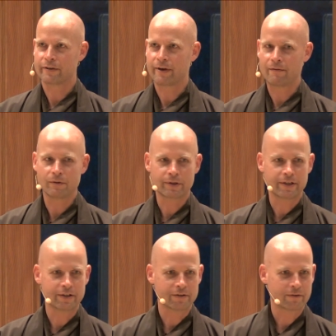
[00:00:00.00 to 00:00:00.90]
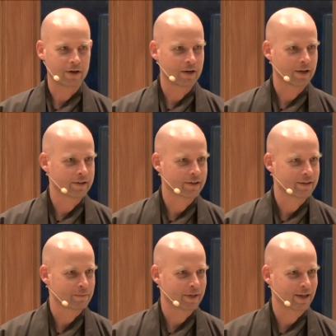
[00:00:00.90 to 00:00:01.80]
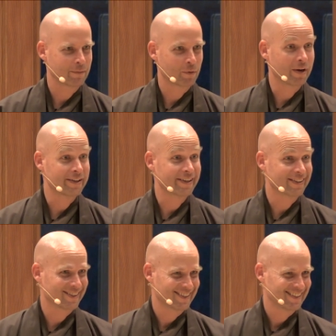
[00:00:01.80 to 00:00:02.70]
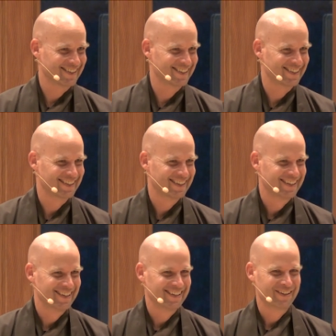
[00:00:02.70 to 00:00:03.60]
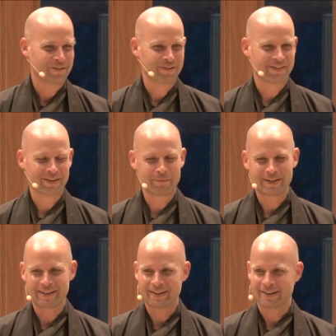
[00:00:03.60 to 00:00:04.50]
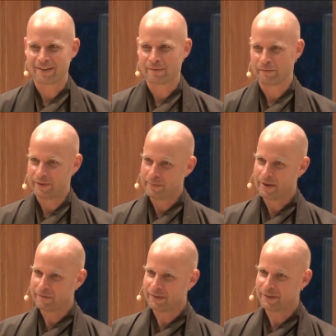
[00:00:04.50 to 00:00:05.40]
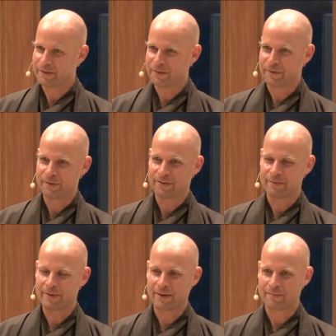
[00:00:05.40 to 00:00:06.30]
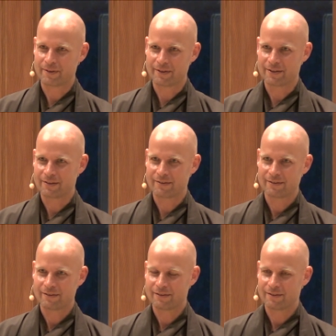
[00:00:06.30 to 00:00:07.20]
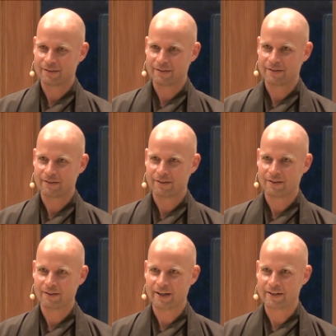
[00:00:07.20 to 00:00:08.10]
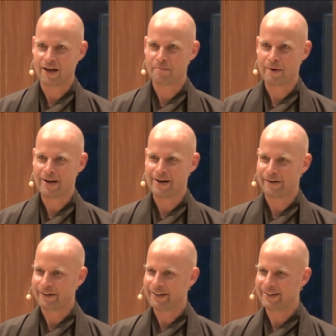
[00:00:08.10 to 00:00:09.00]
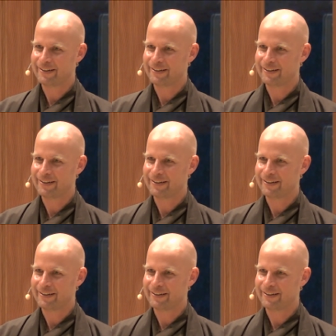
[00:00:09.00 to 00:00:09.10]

of Avalokiteshvara and then became Kuan Yin, which can be a female figure or sometimes a like non-binary